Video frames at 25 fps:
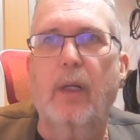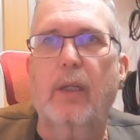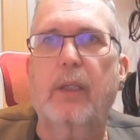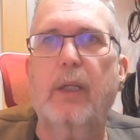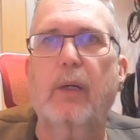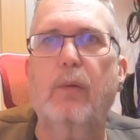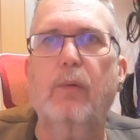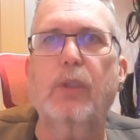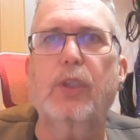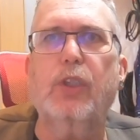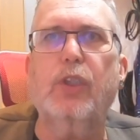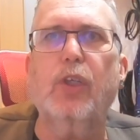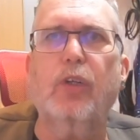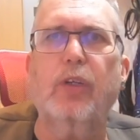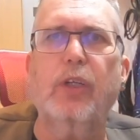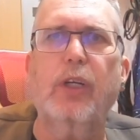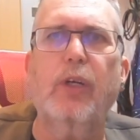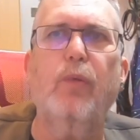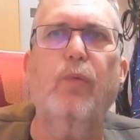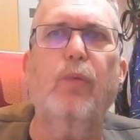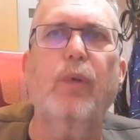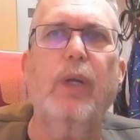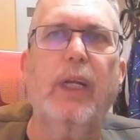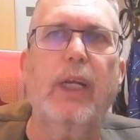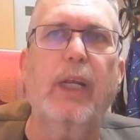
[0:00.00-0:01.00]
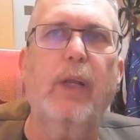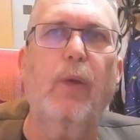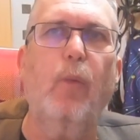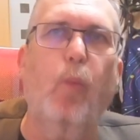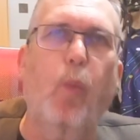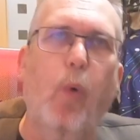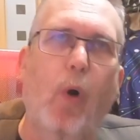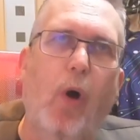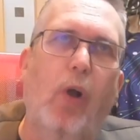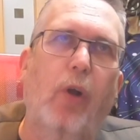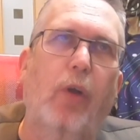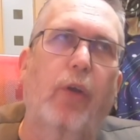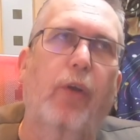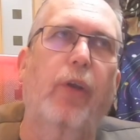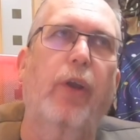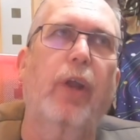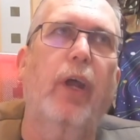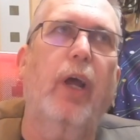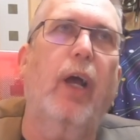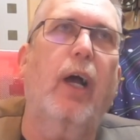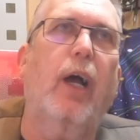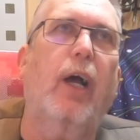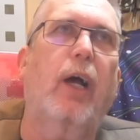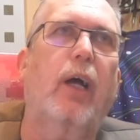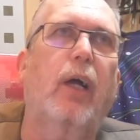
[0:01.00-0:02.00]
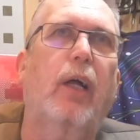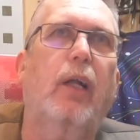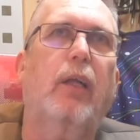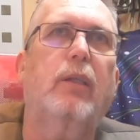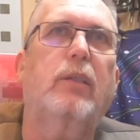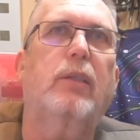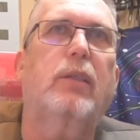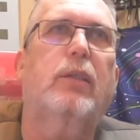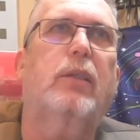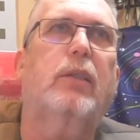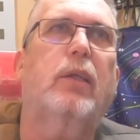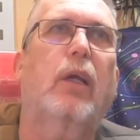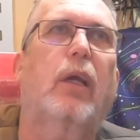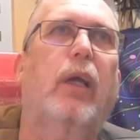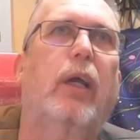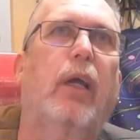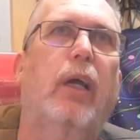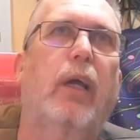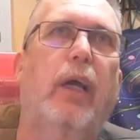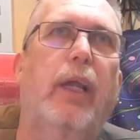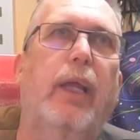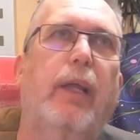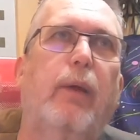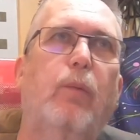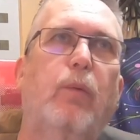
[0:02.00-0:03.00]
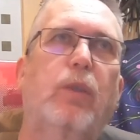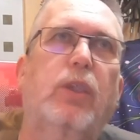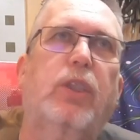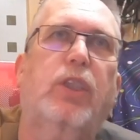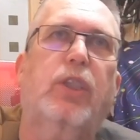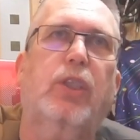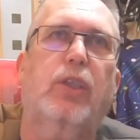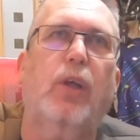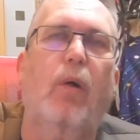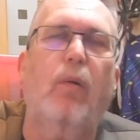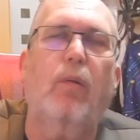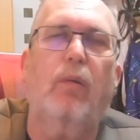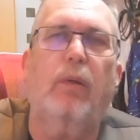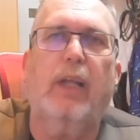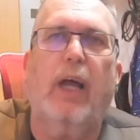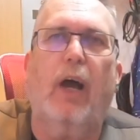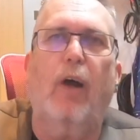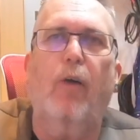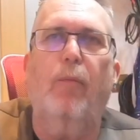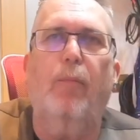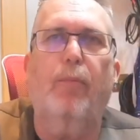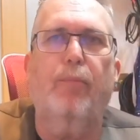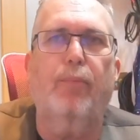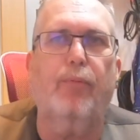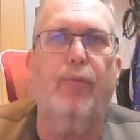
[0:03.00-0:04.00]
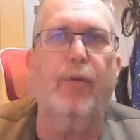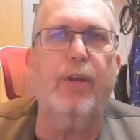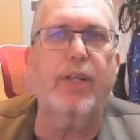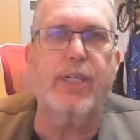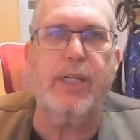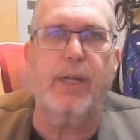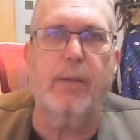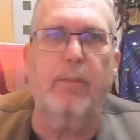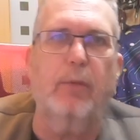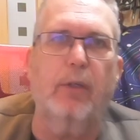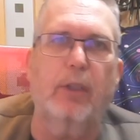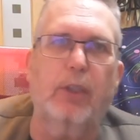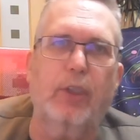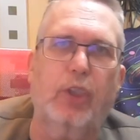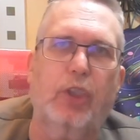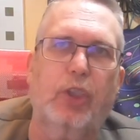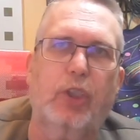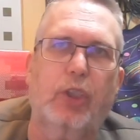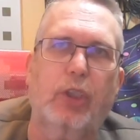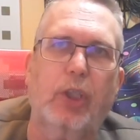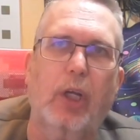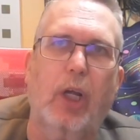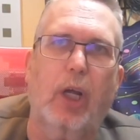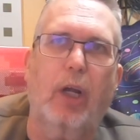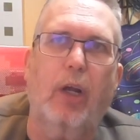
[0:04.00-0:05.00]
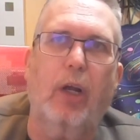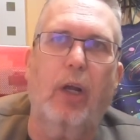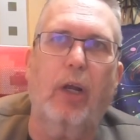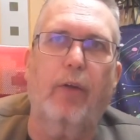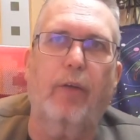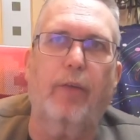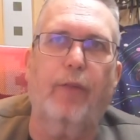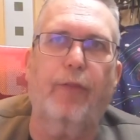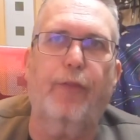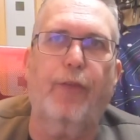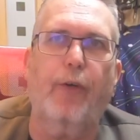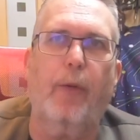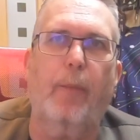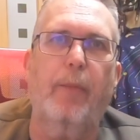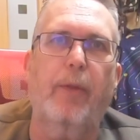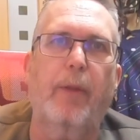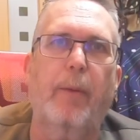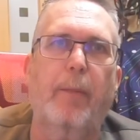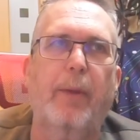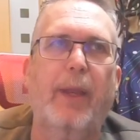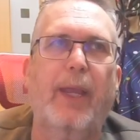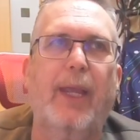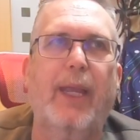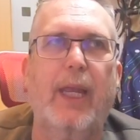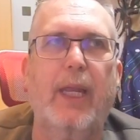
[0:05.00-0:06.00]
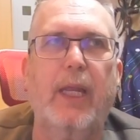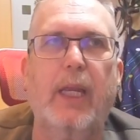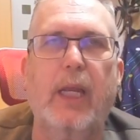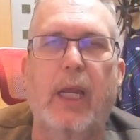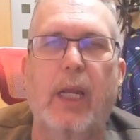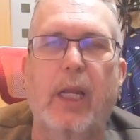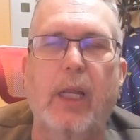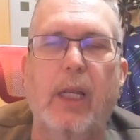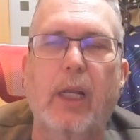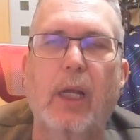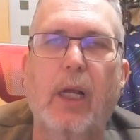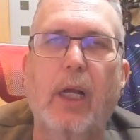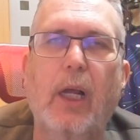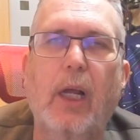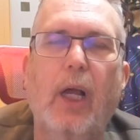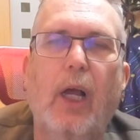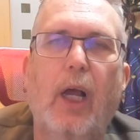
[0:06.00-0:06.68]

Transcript: There was only really one, and it was sold out pretty much from the beginning,